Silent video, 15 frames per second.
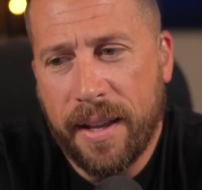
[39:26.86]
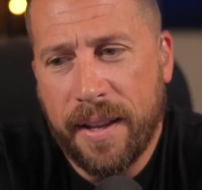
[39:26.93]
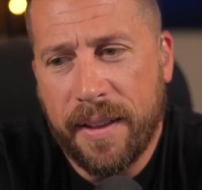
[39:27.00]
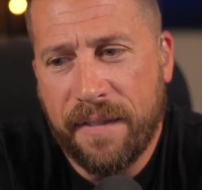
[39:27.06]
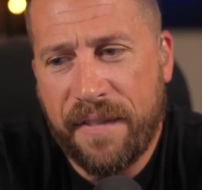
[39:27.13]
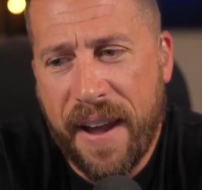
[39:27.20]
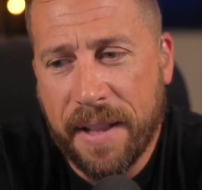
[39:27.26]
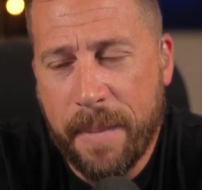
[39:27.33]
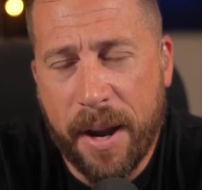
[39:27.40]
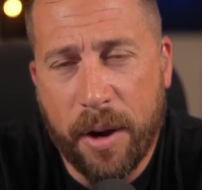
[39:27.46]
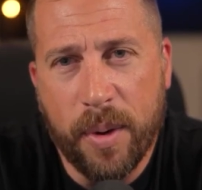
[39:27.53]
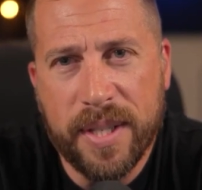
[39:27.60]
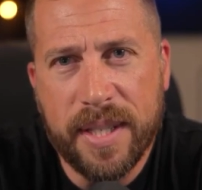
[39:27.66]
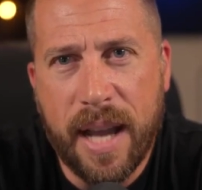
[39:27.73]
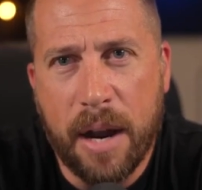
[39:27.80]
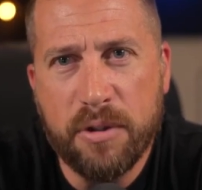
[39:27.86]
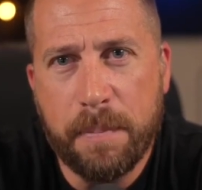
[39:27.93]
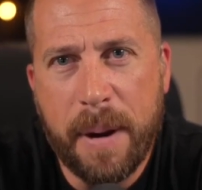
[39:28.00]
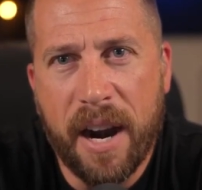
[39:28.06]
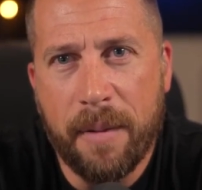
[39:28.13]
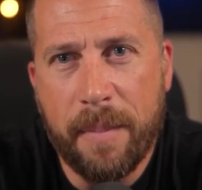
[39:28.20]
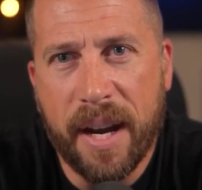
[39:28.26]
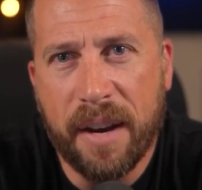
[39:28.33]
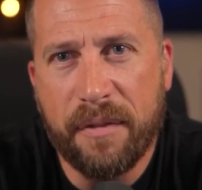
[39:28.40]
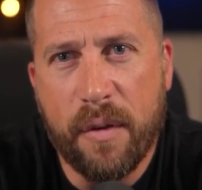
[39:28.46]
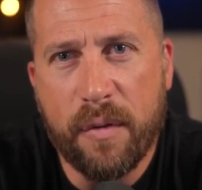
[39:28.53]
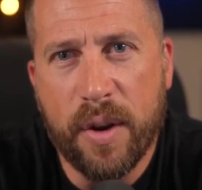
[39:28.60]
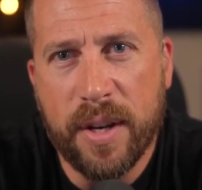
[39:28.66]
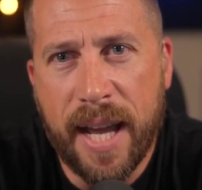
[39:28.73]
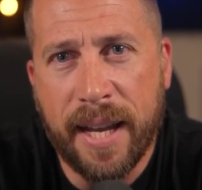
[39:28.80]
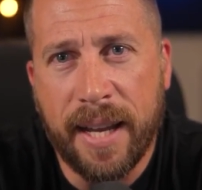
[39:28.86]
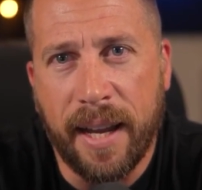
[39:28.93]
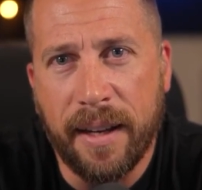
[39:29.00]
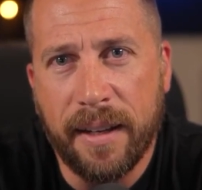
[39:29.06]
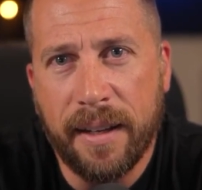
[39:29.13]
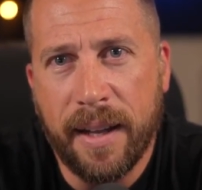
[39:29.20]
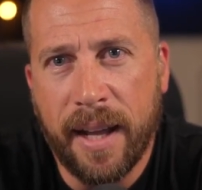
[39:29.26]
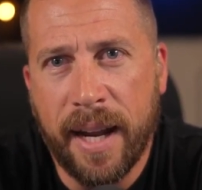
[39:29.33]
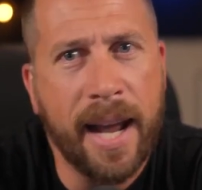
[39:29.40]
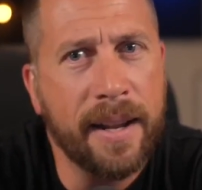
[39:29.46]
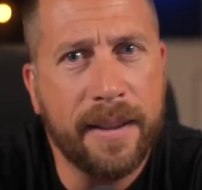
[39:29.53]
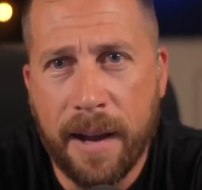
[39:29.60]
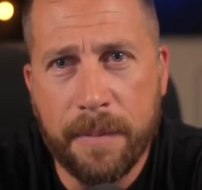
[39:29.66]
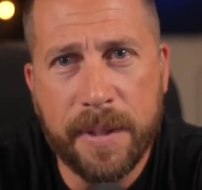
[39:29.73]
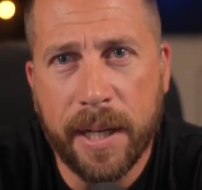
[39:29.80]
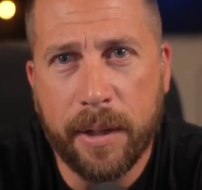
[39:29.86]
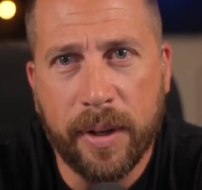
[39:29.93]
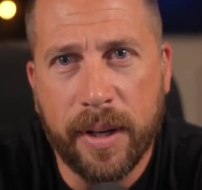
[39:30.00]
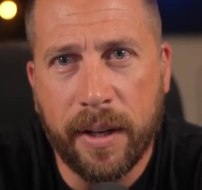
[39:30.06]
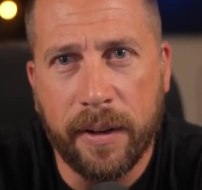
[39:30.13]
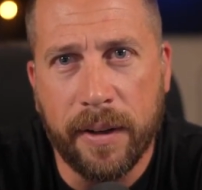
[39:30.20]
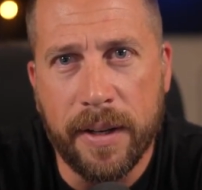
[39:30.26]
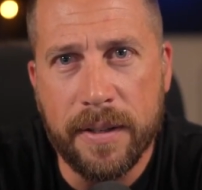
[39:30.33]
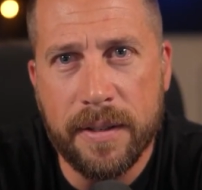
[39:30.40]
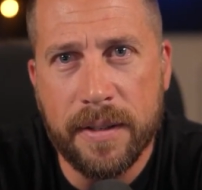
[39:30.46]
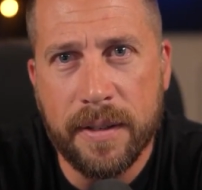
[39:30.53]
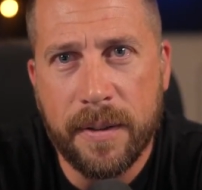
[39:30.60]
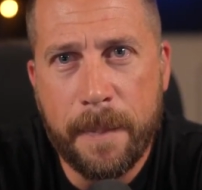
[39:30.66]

The fact of the matter was, I was a paramedic for over a decade, and I had a top secret clearance.